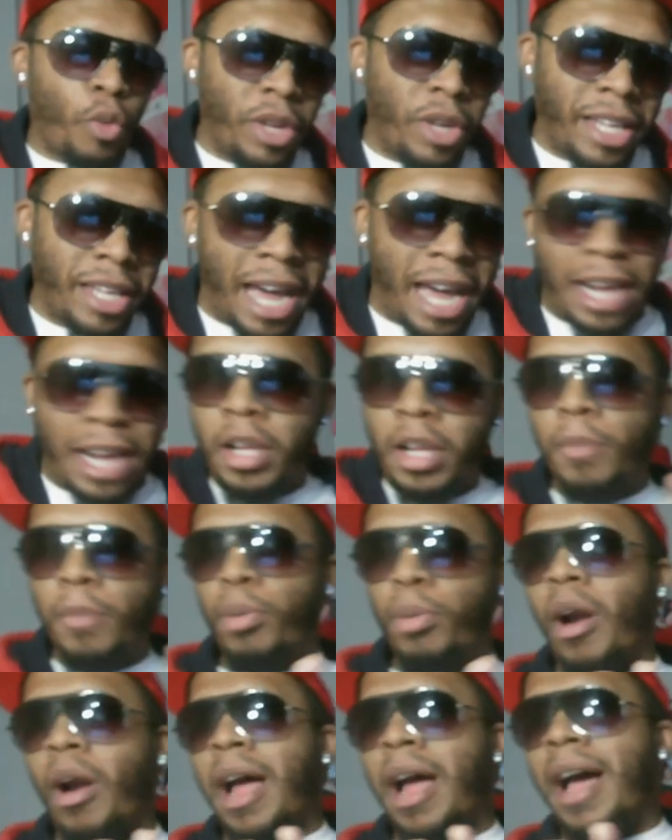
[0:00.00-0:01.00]
We got
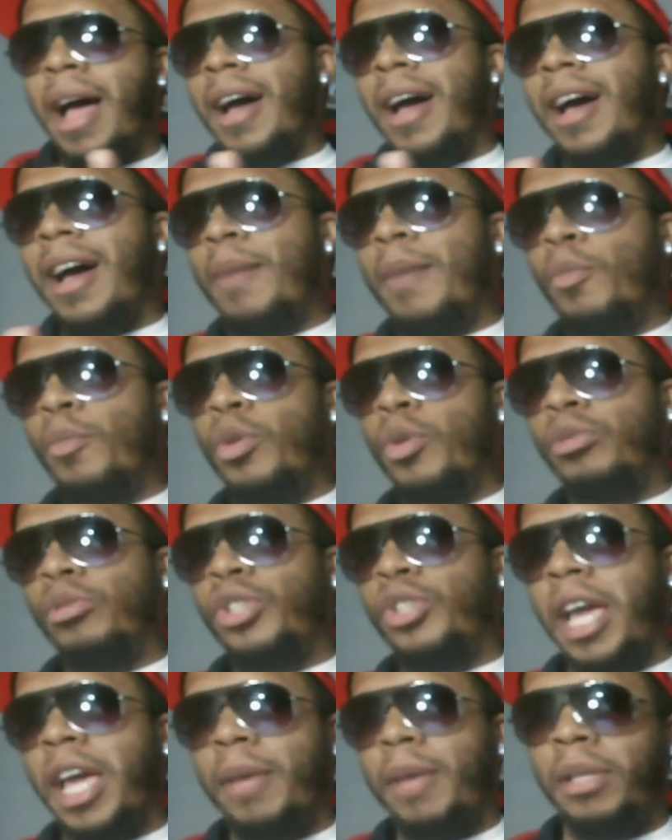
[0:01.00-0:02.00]
Prime Wilt
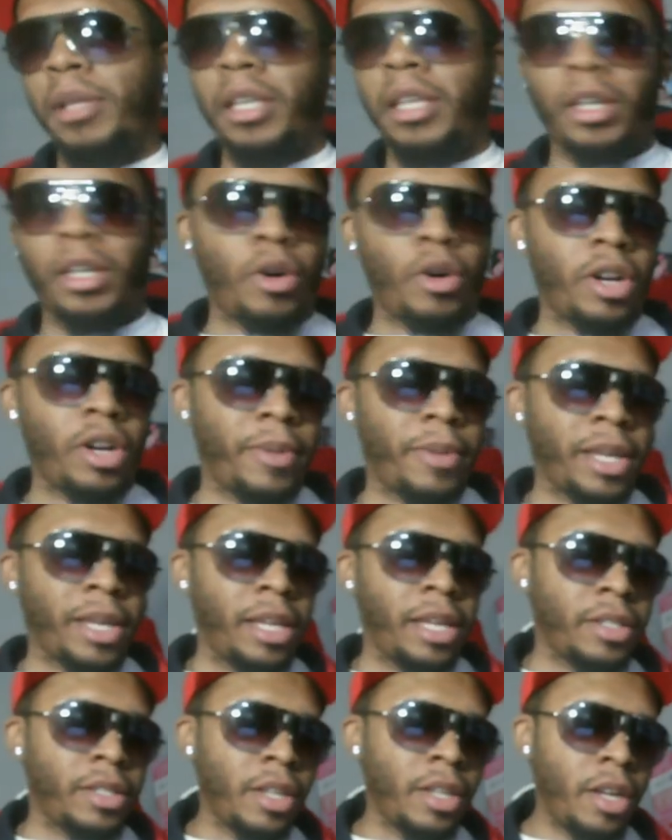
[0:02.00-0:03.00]
Chamberlain going up
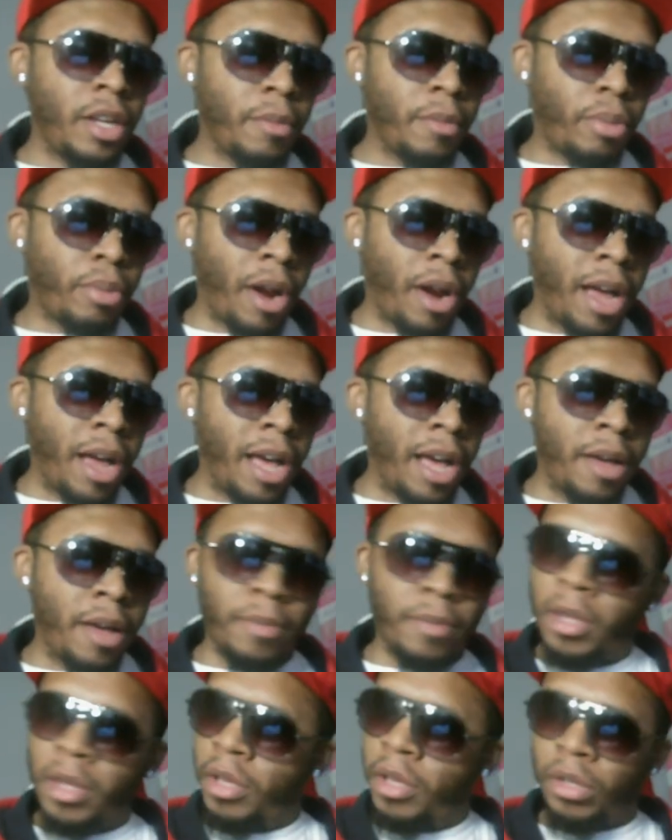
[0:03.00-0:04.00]
against
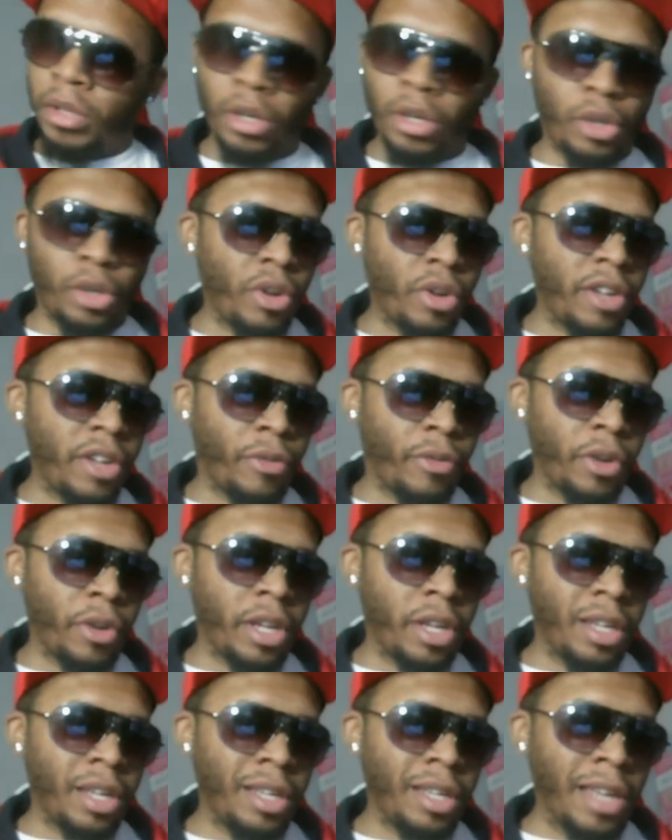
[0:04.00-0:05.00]
Prime the Greek
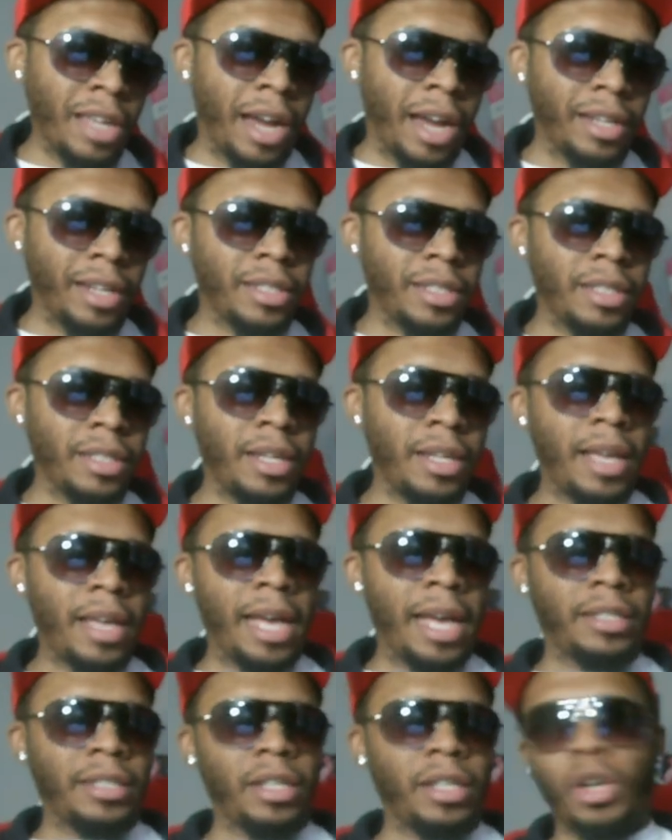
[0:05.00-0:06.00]
Freak, Giannis
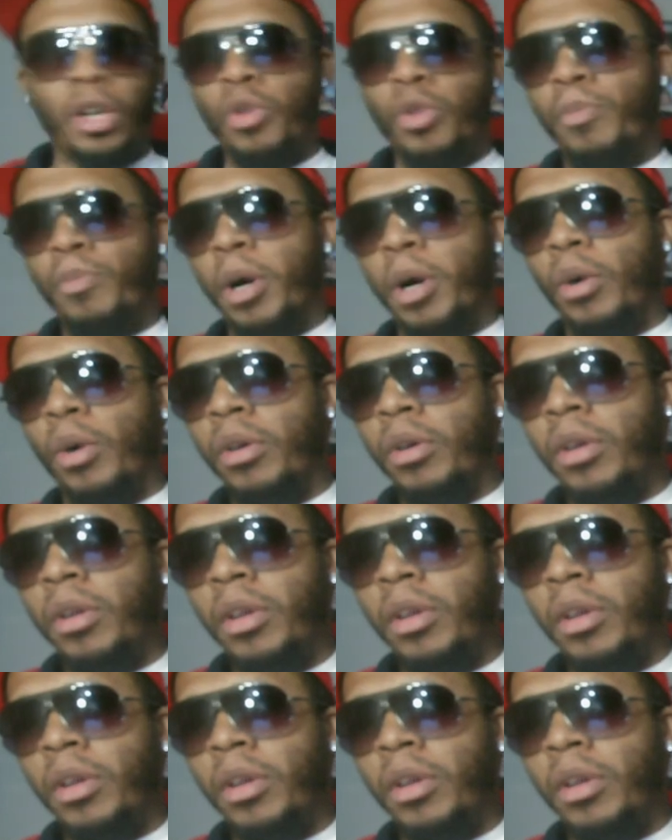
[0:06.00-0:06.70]
Antetokounmpo.